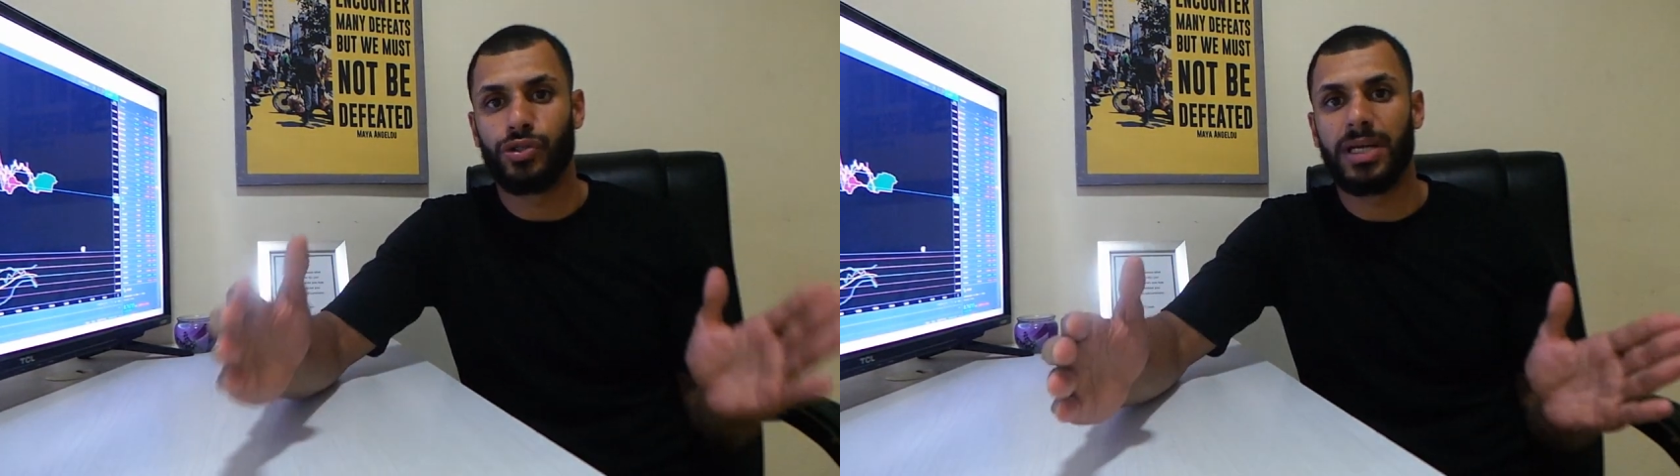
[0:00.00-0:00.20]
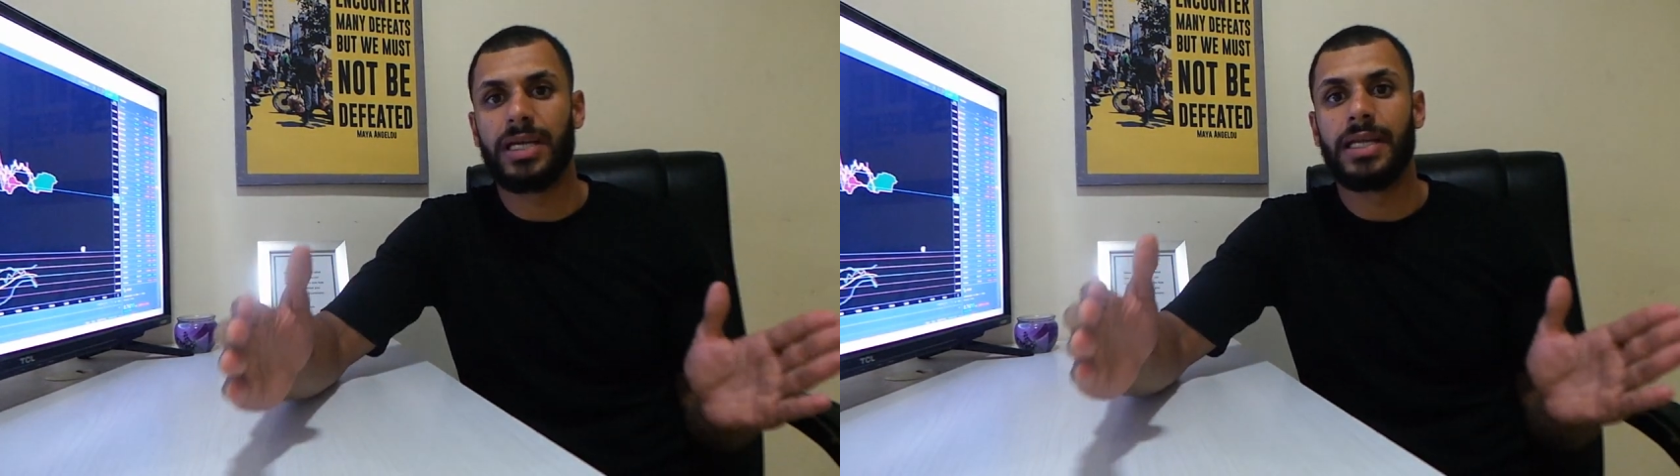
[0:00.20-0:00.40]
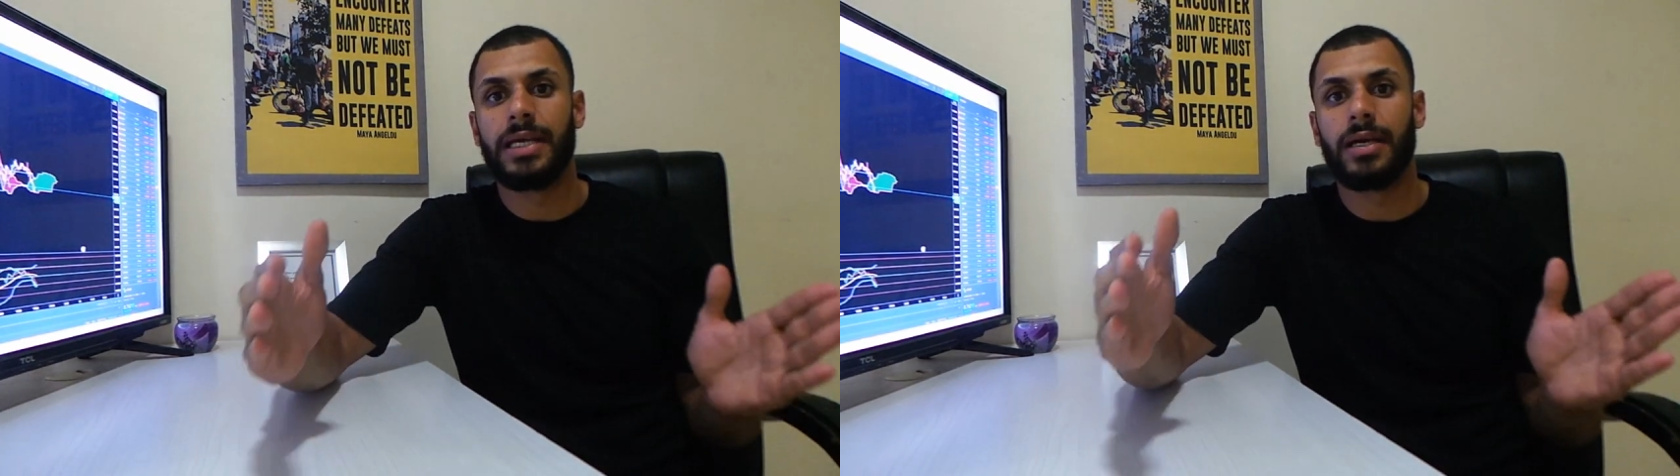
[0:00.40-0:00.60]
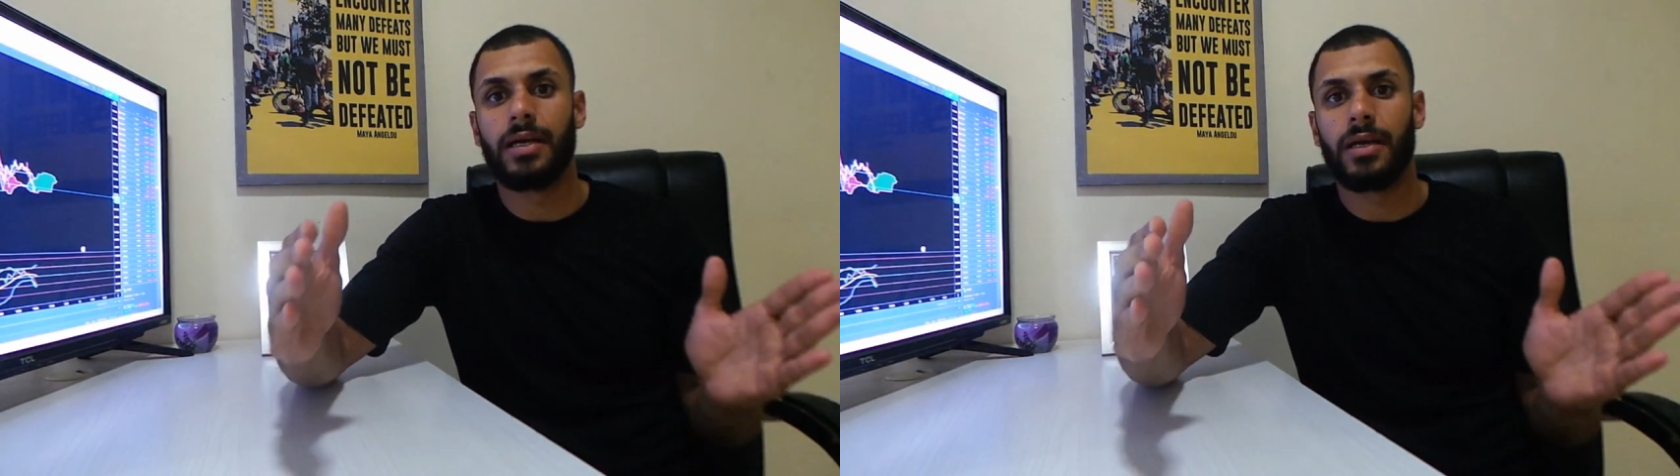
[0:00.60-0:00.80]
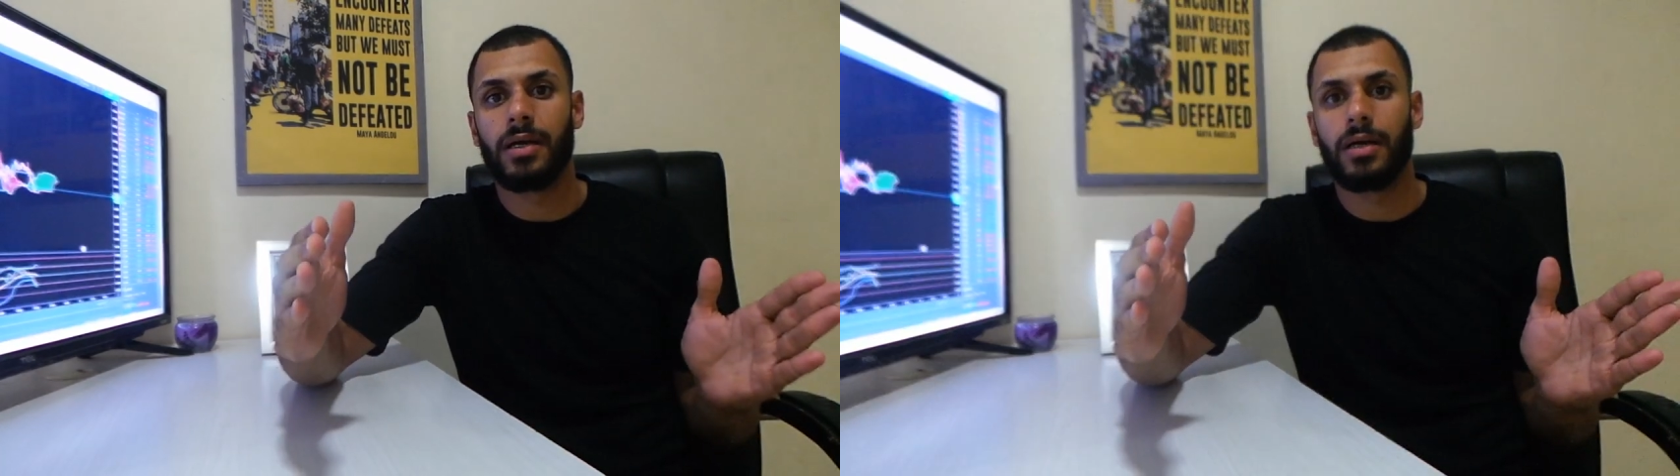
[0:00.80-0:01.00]
trading
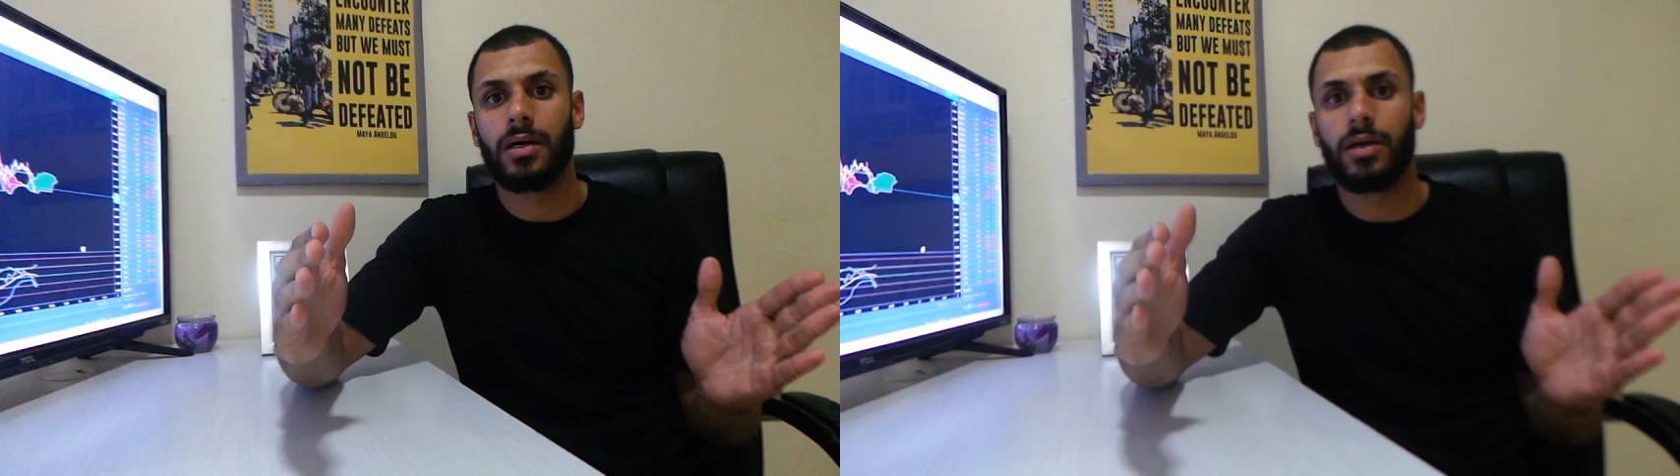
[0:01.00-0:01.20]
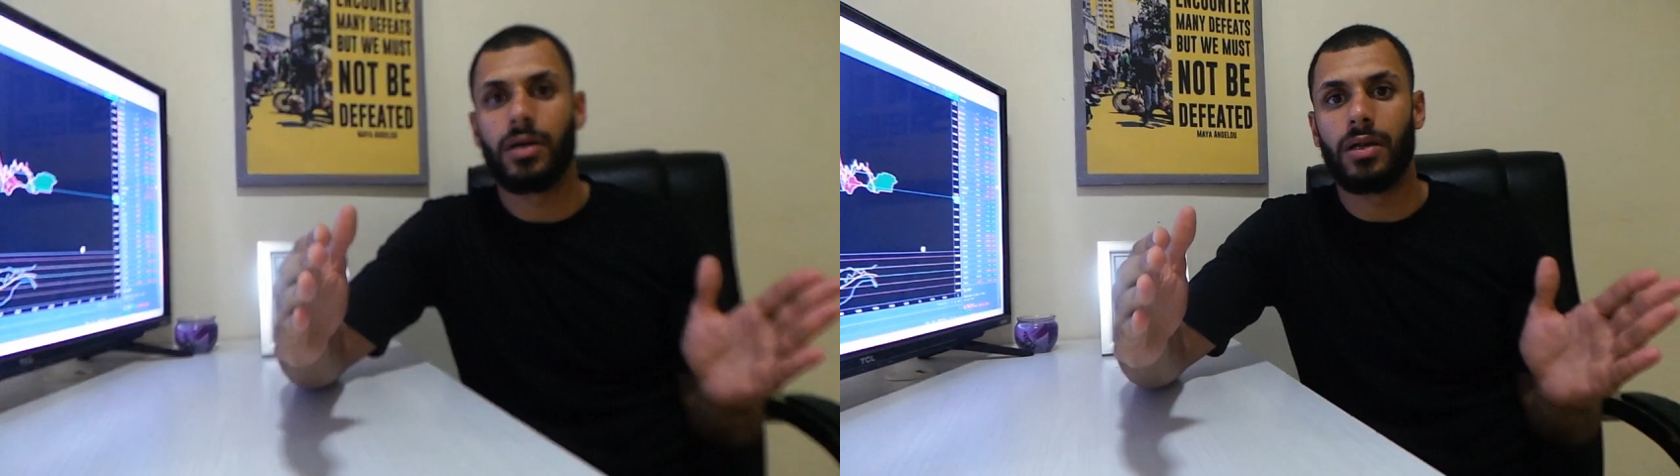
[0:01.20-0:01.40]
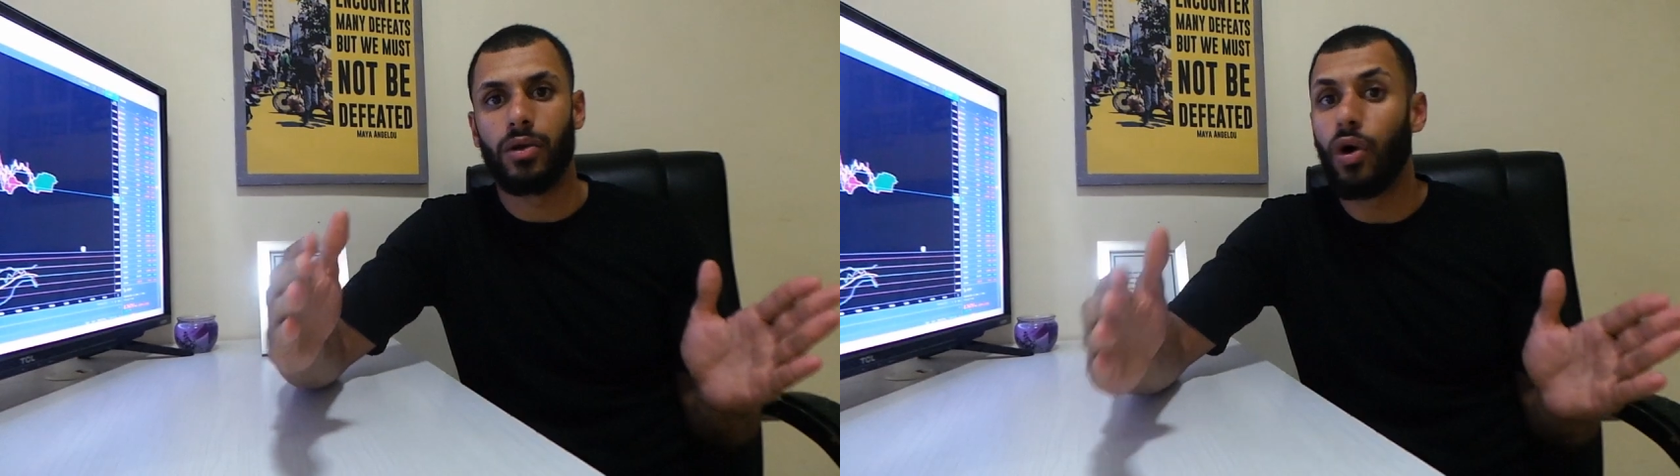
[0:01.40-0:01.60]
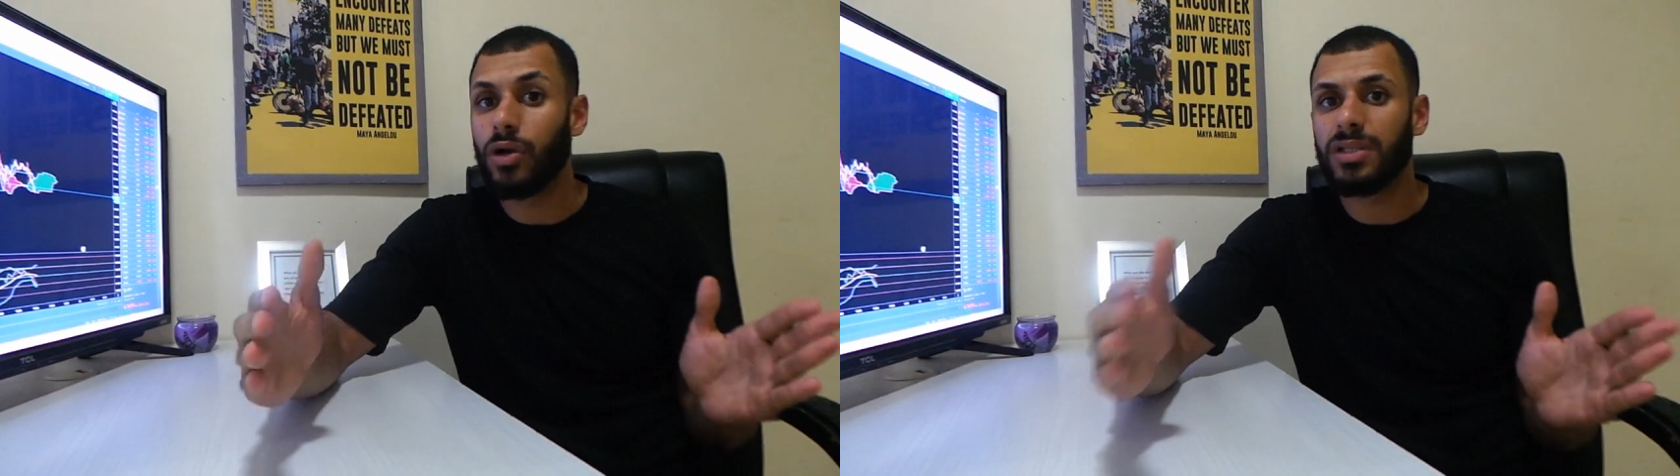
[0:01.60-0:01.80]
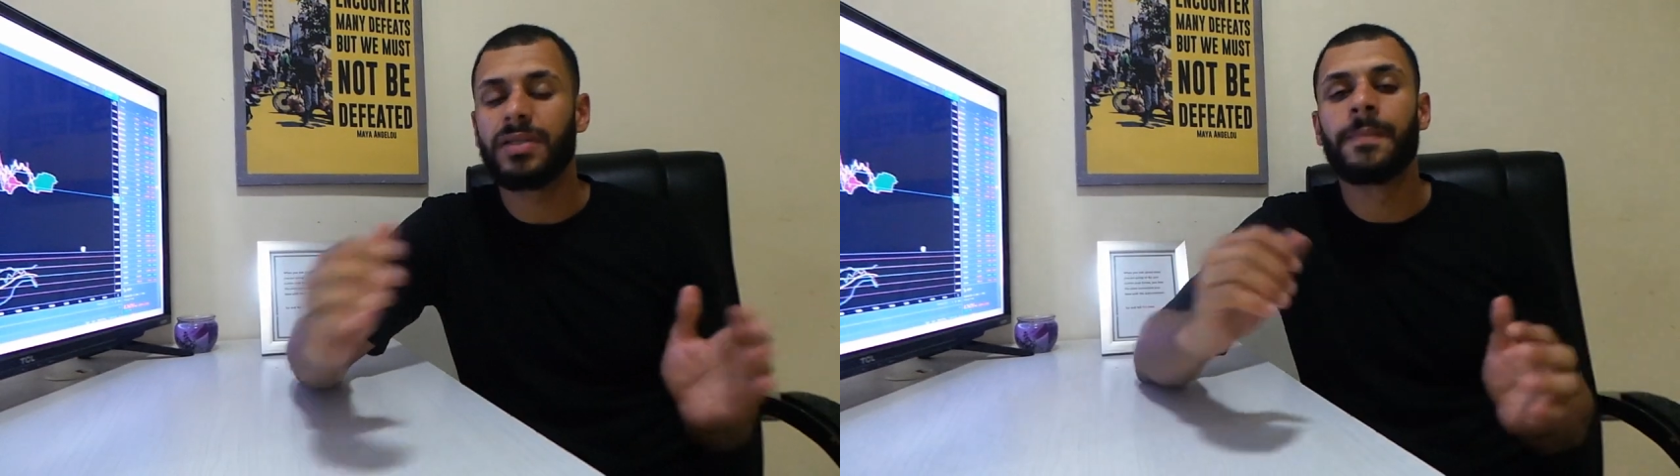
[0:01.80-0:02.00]

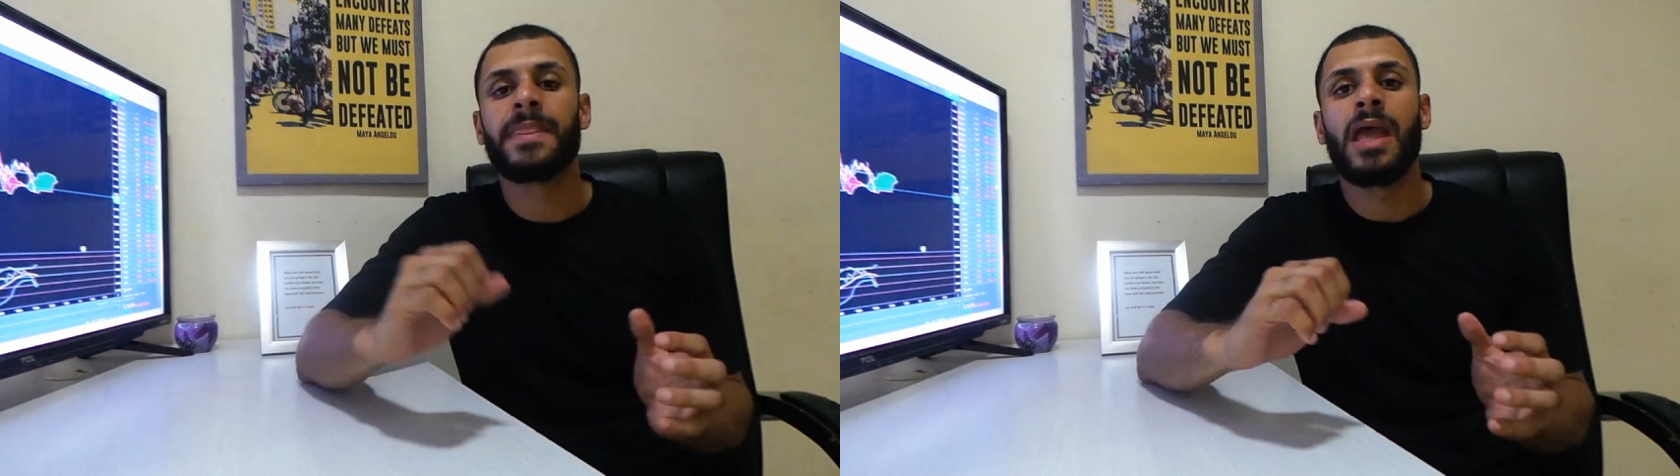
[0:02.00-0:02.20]
logs.